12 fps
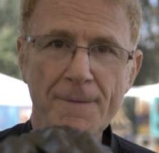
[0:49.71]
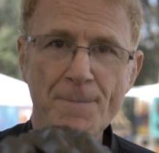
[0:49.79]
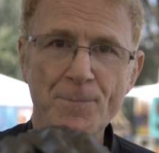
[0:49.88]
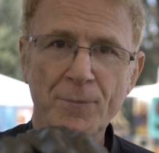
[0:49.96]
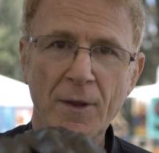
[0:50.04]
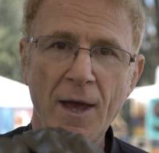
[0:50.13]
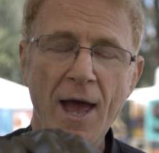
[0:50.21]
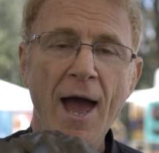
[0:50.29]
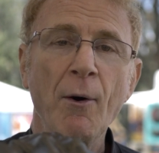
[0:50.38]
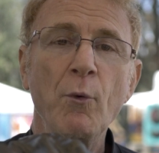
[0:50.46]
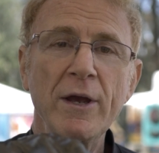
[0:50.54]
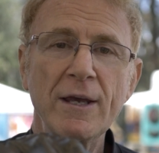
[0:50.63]

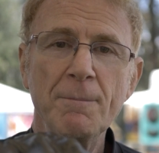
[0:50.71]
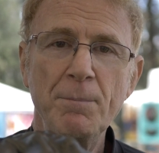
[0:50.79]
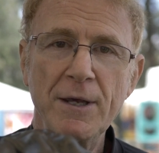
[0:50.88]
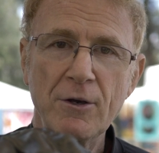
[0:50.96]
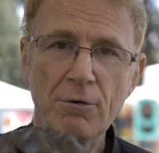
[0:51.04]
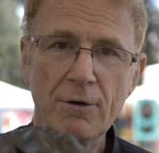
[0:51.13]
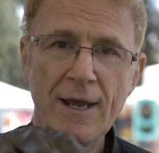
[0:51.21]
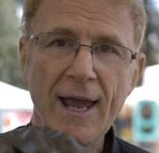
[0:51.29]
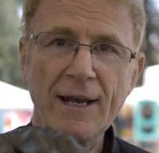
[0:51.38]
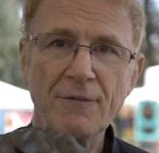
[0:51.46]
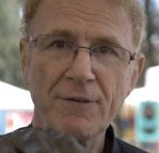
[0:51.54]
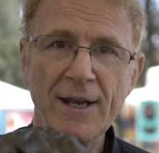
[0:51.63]
and we can be
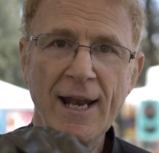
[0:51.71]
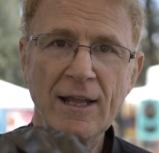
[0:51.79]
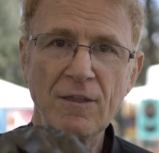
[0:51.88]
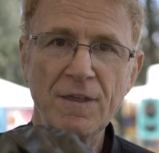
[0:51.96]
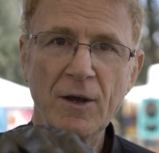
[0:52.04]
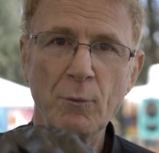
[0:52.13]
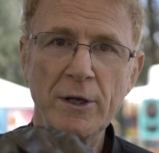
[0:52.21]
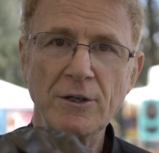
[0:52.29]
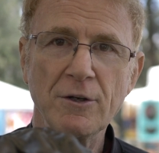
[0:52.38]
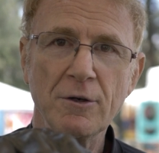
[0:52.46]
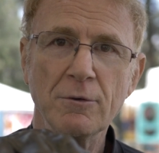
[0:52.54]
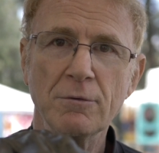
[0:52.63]
creative in anything we
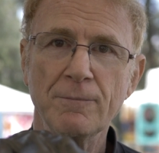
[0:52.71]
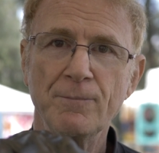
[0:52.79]
do.